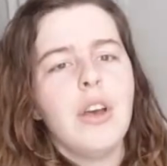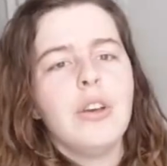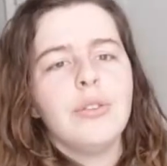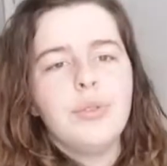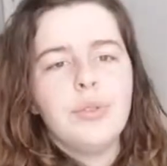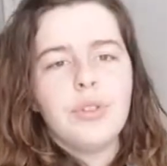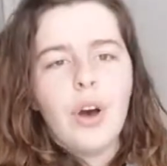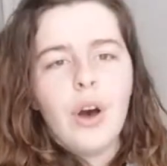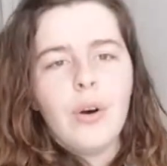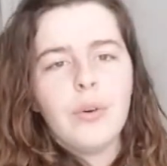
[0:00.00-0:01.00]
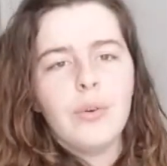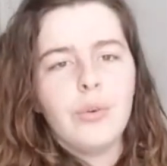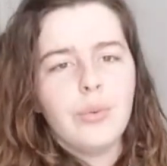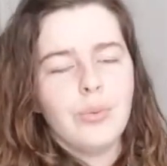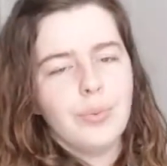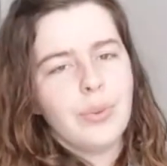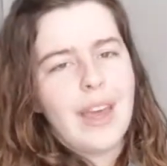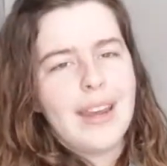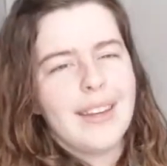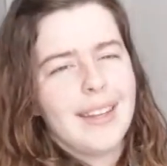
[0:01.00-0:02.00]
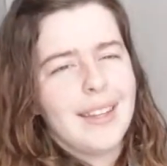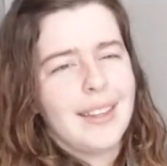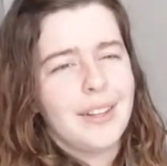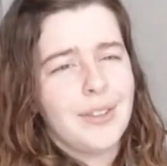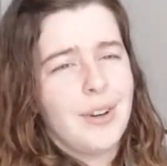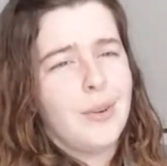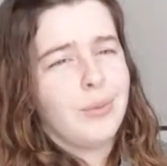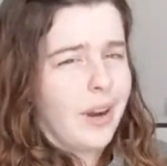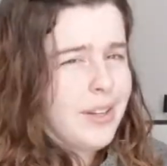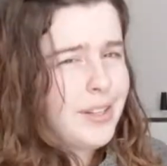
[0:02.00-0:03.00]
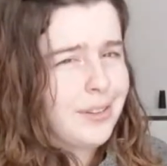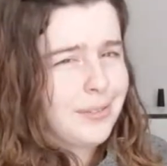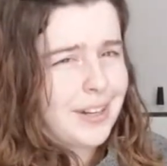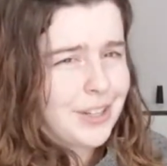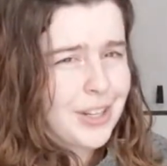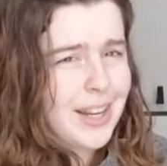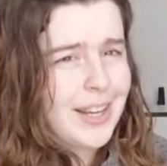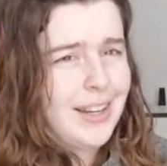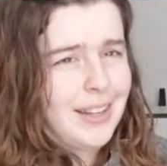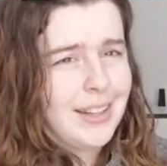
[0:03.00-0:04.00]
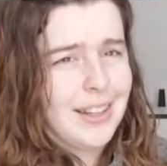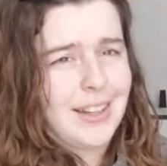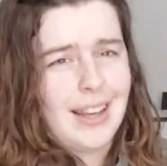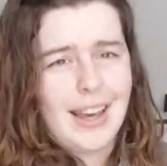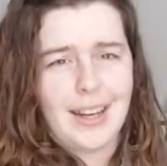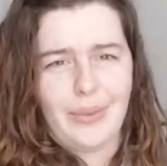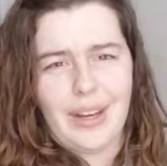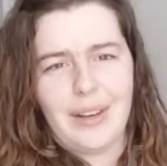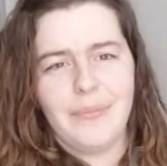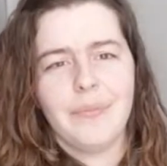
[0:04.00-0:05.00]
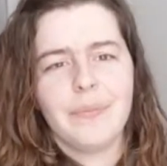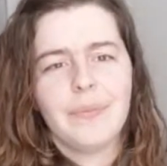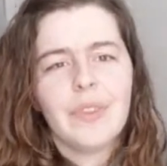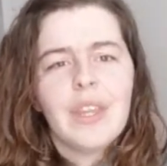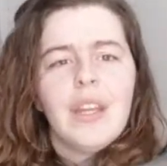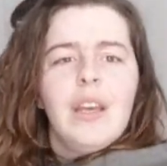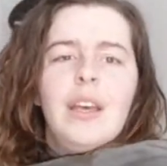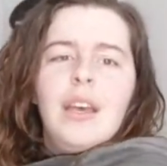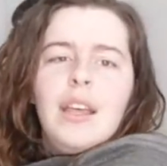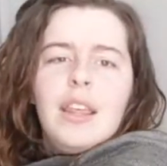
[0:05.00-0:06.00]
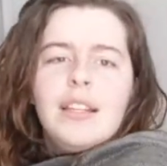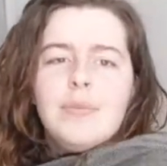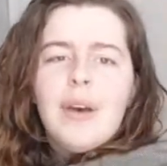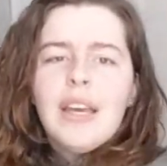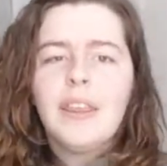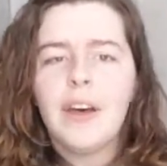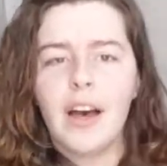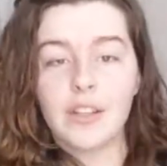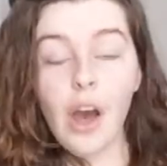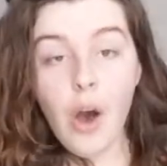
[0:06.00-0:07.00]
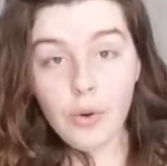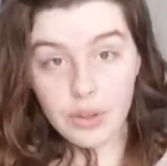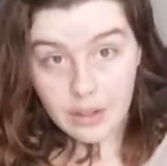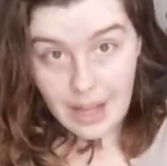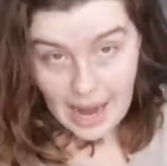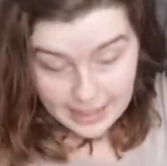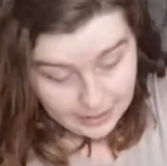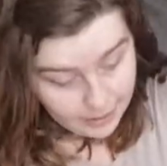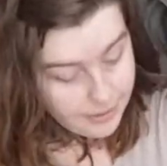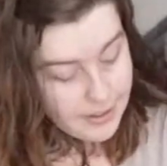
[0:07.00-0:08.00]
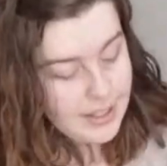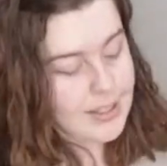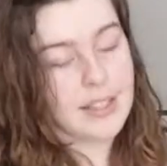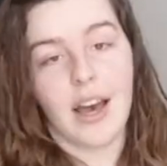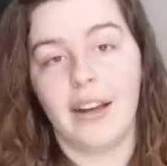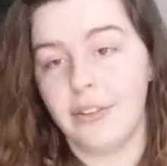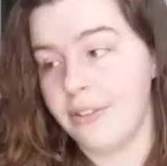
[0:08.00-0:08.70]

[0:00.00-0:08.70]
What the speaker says: so like there's no rush to finish it. Anyway, that's my thought. Oh, the lining for this is kind of